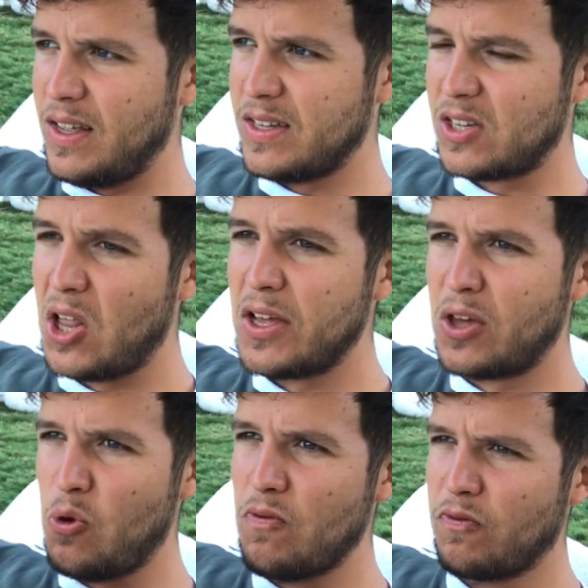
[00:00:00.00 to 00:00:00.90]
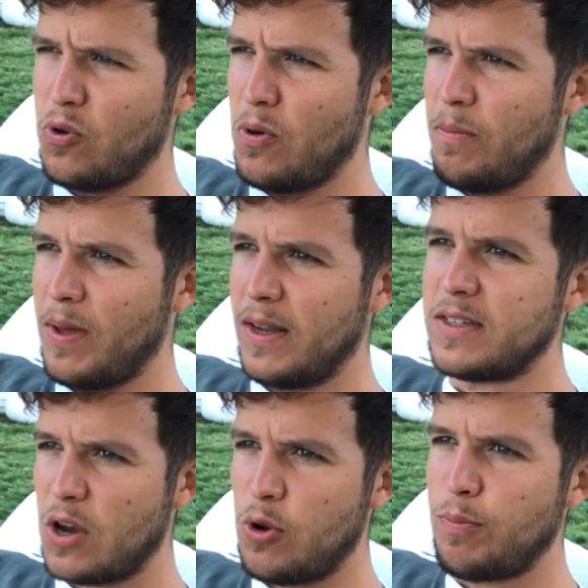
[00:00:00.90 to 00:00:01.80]
it's like going through a
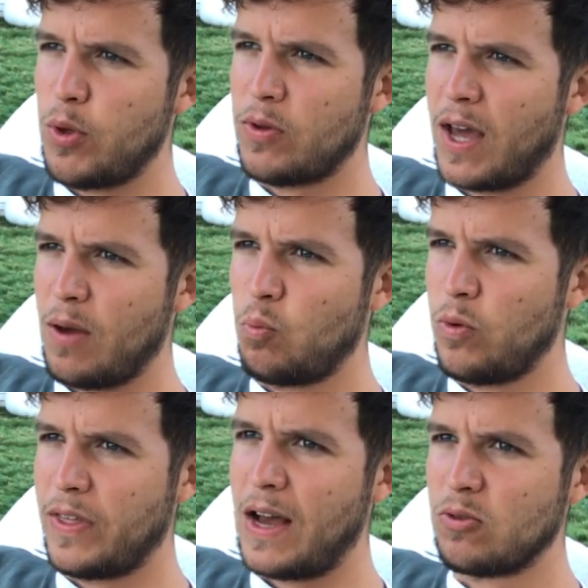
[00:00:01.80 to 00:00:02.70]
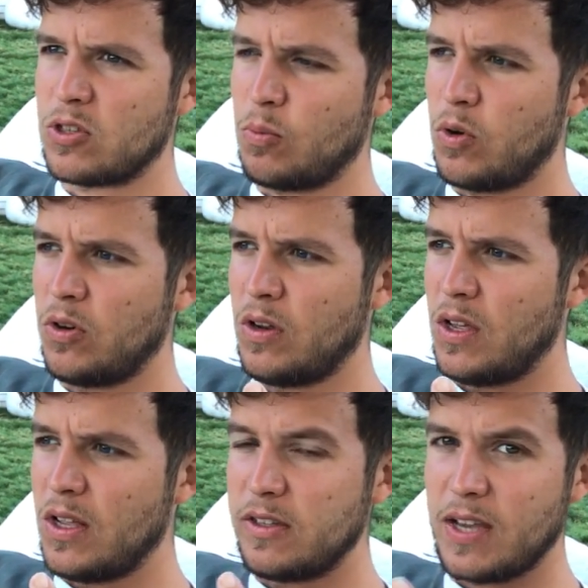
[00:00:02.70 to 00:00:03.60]
military boot camp without someone
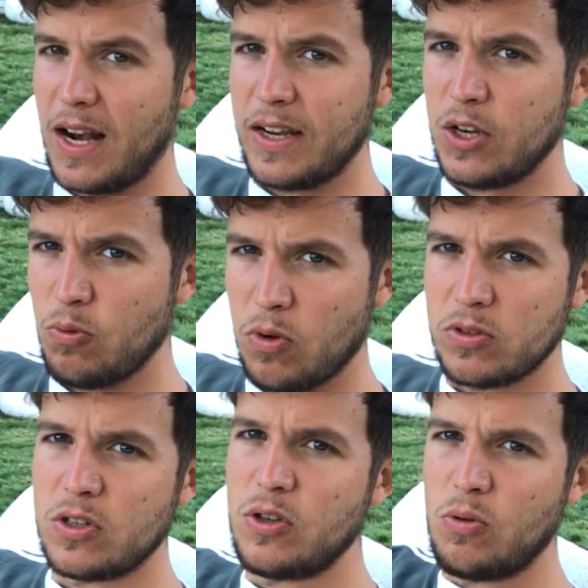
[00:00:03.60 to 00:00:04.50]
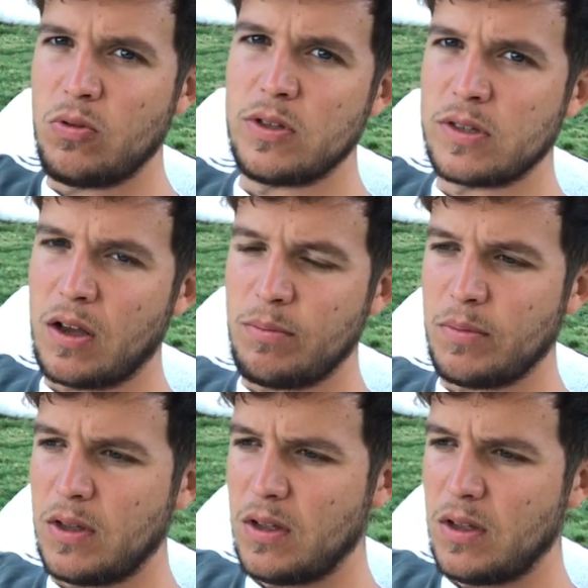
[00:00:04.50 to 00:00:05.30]
telling you what to do all the time.